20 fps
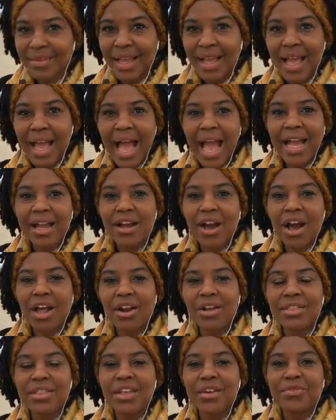I call
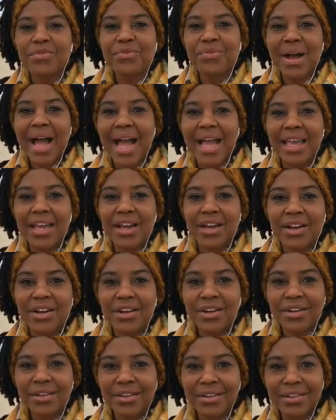on the
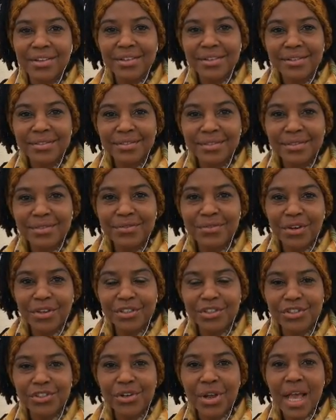fire for
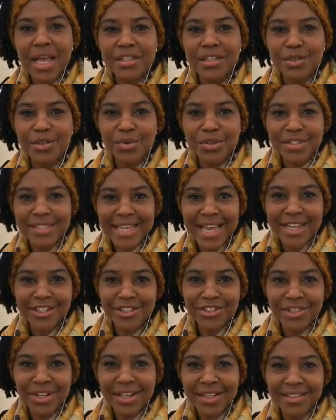
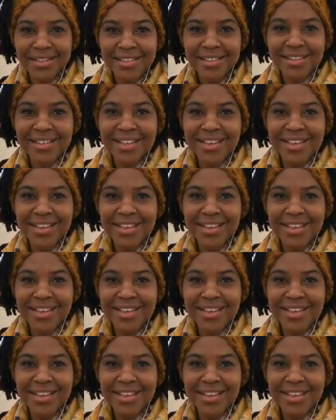transmutation.